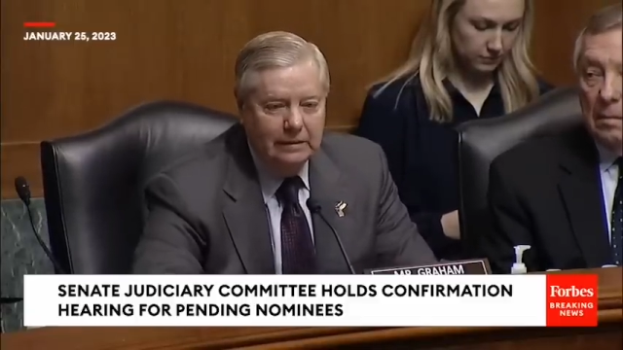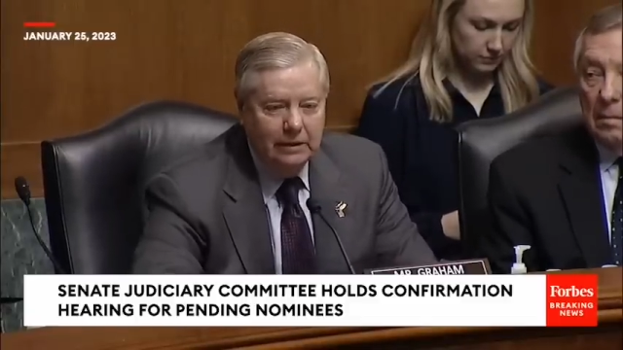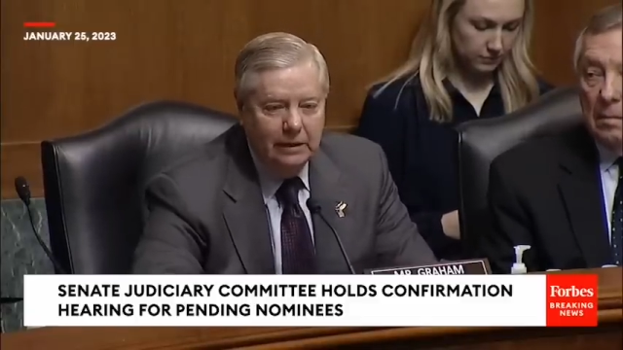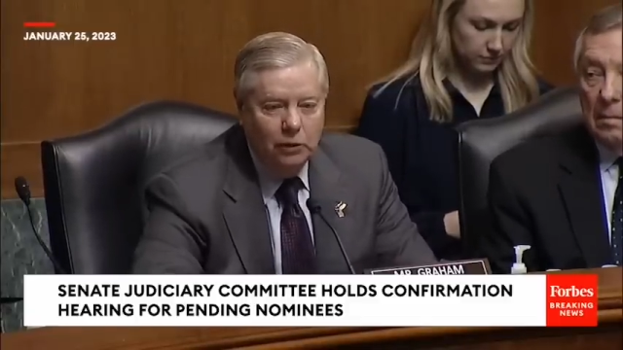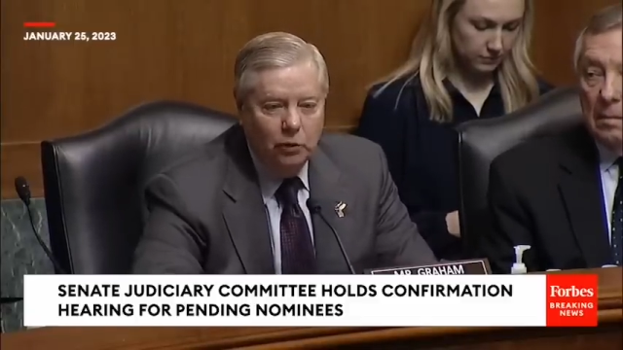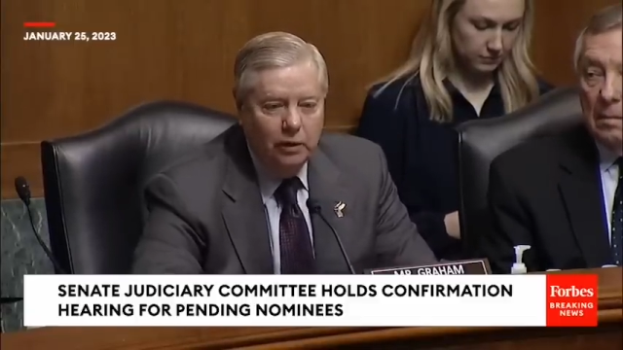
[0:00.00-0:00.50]

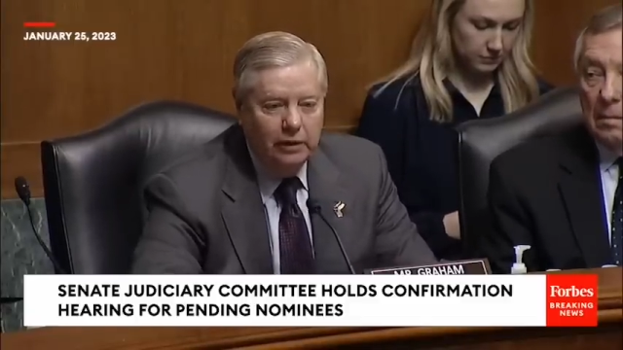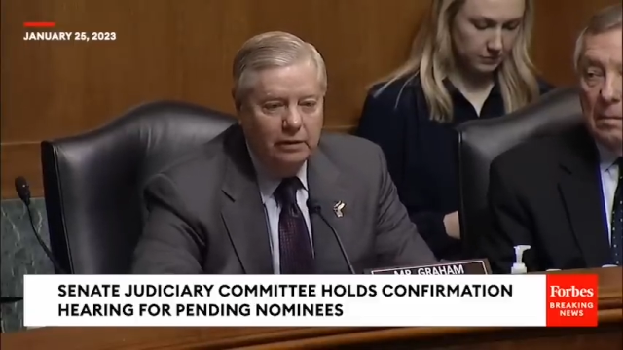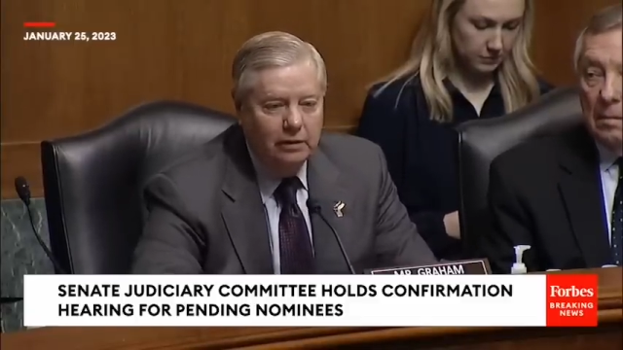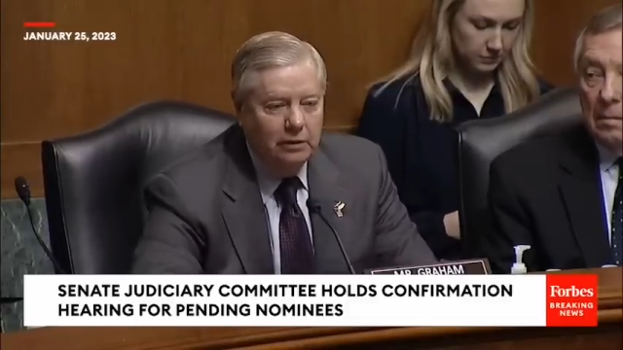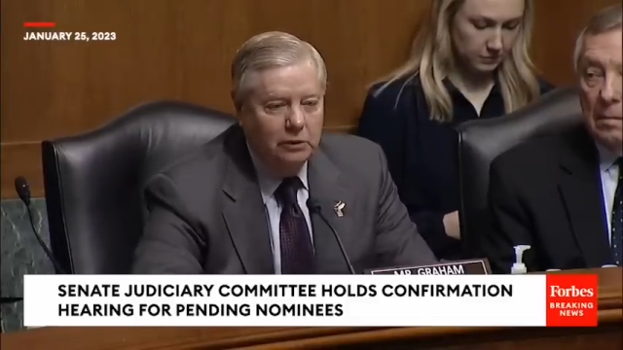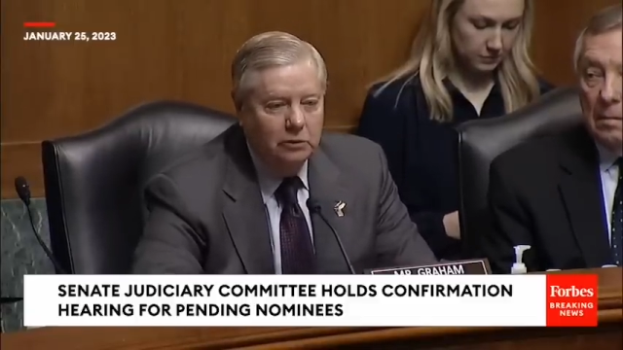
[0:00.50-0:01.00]
Speaker 1: a
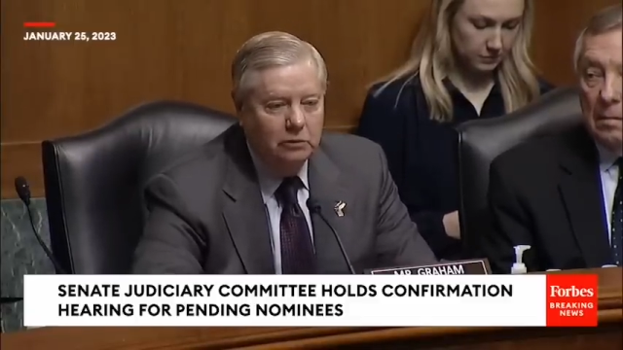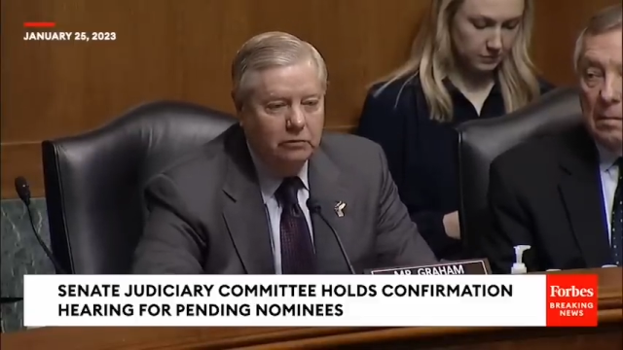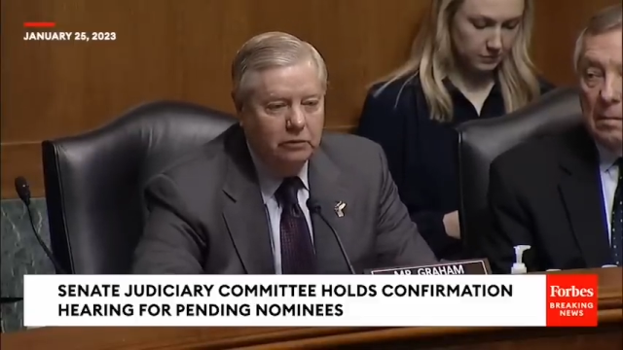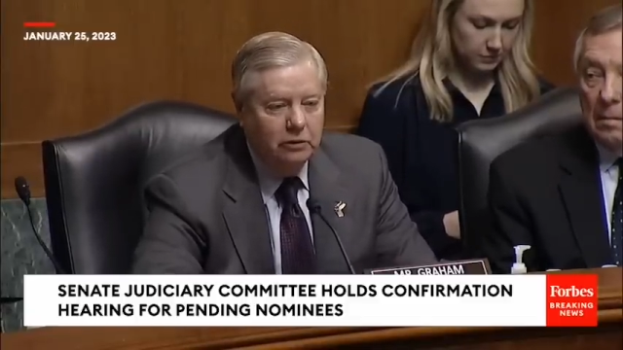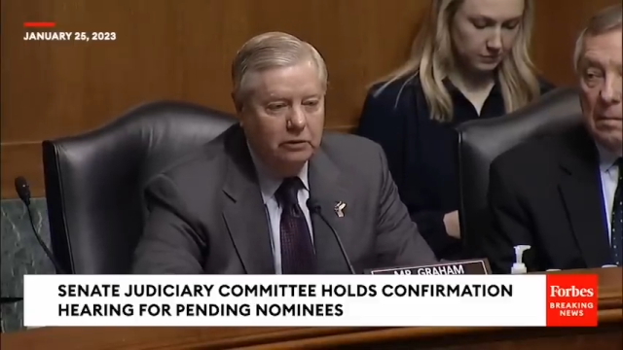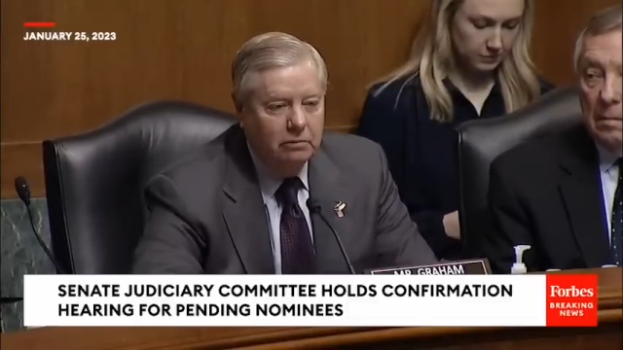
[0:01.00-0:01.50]
great deal
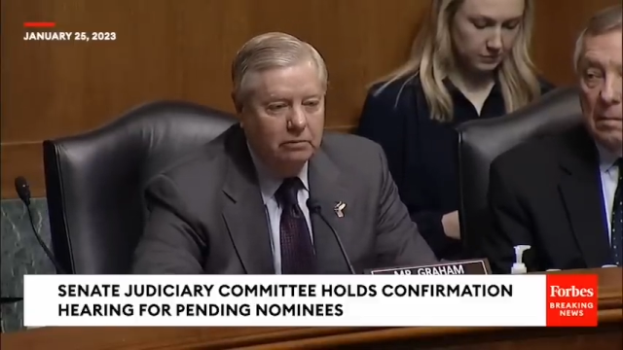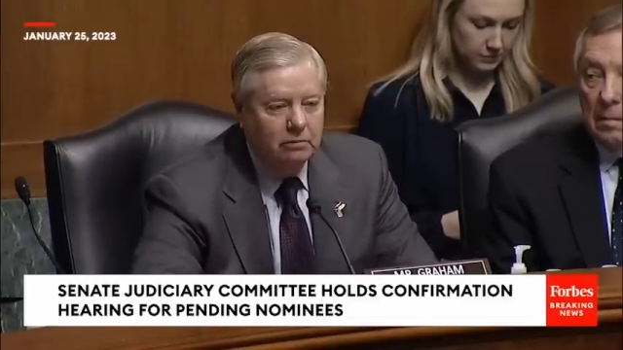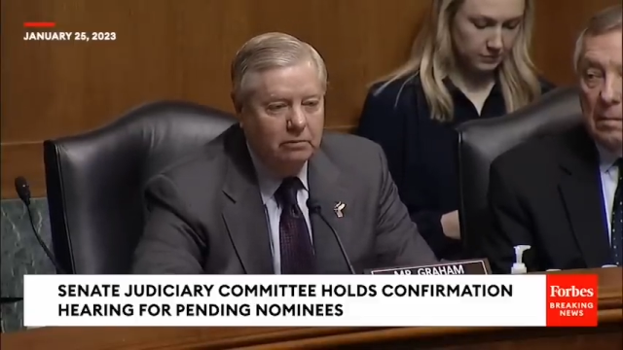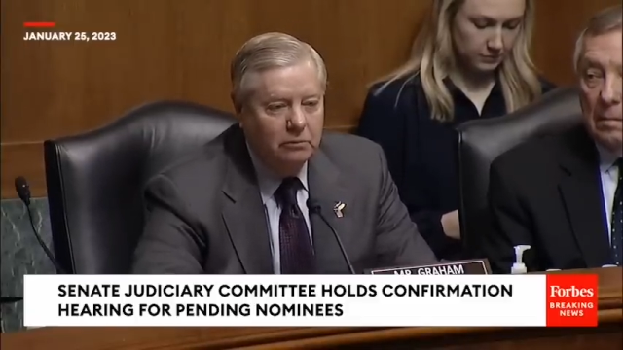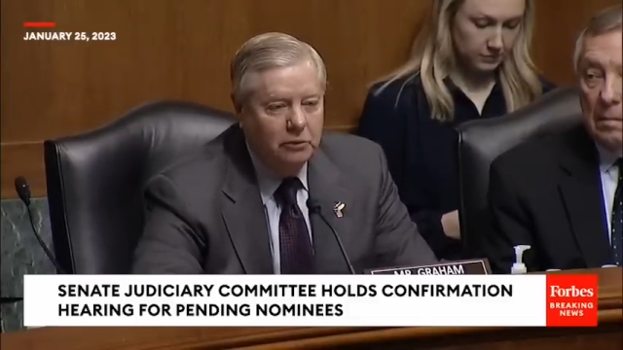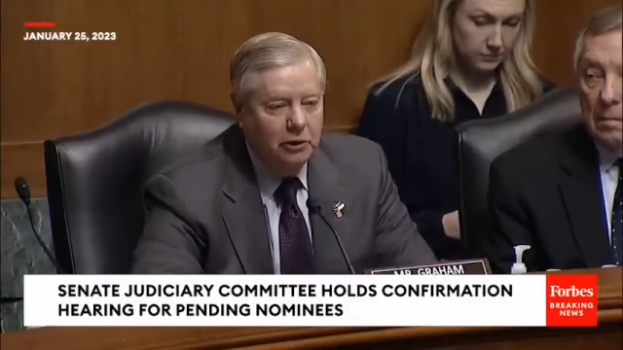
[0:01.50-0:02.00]
for
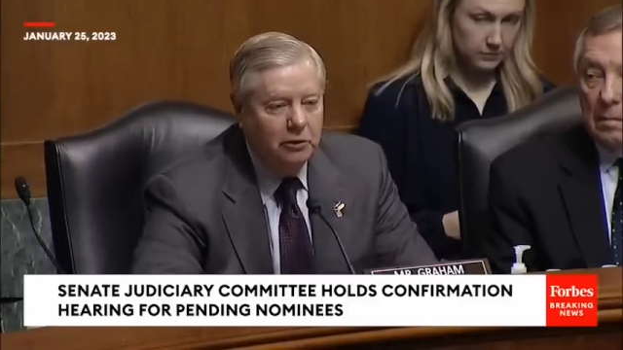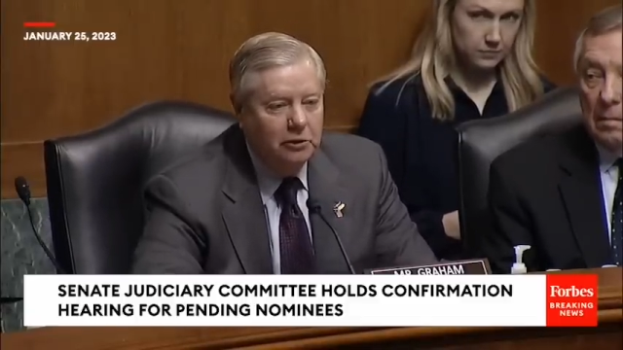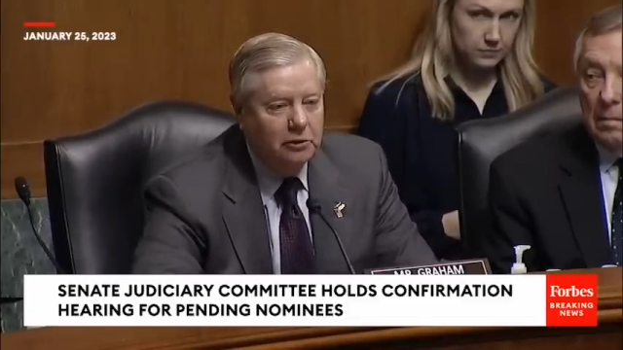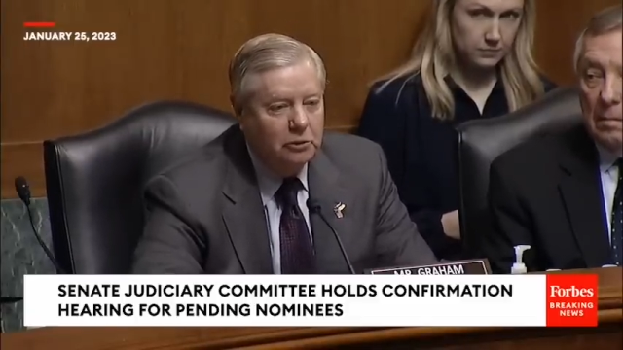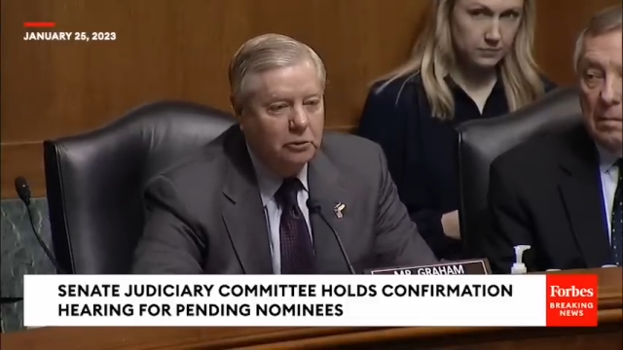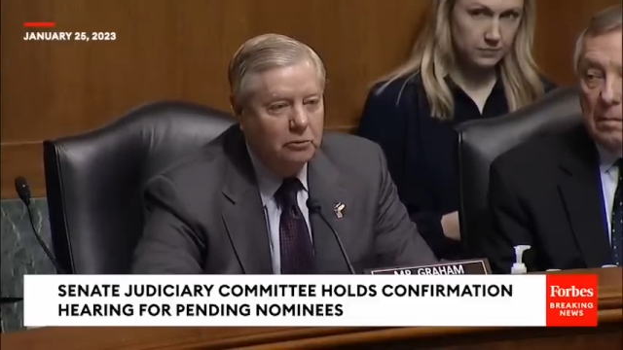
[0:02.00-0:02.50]

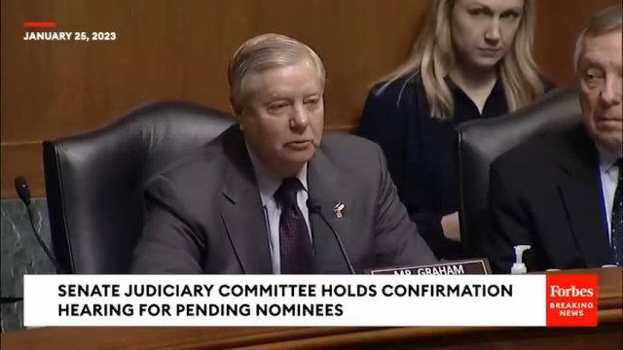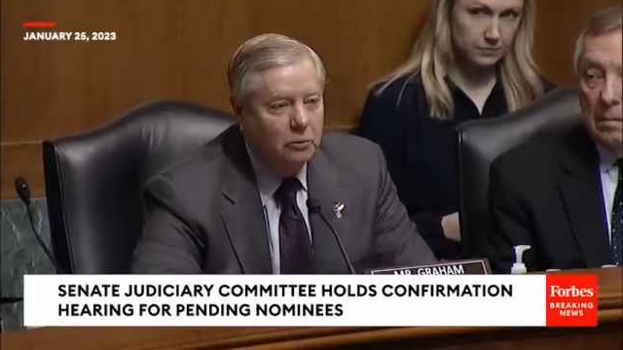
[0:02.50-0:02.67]
terrorist